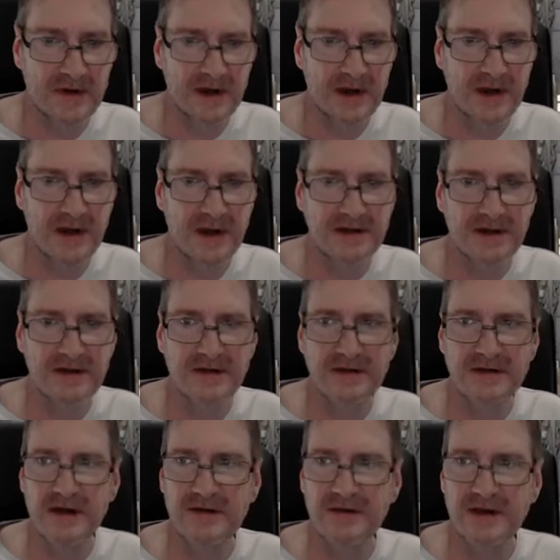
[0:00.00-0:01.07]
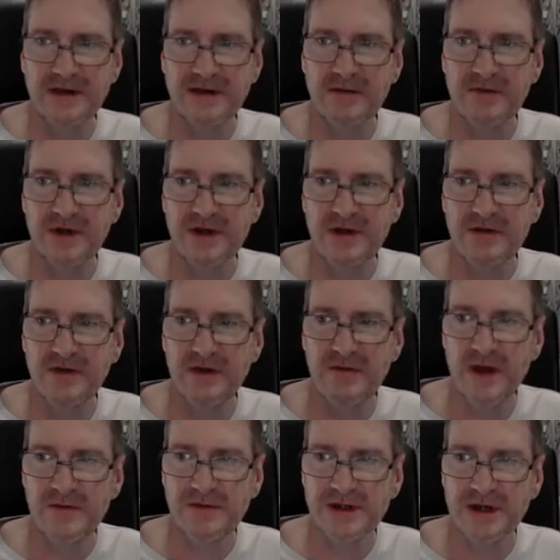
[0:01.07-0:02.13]
Yeah, I don't don't think they've been U V
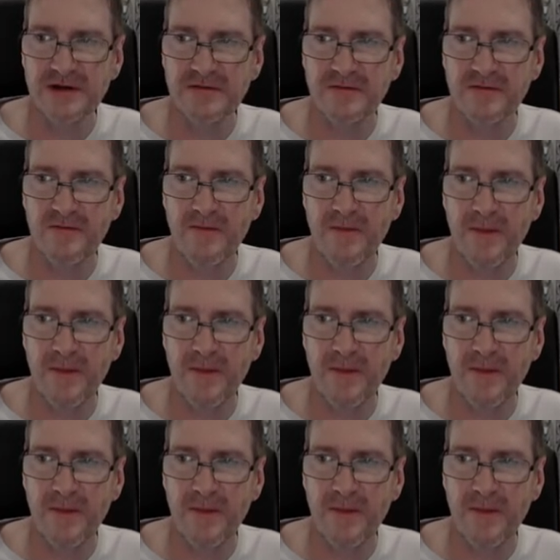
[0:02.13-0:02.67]
mapped yet.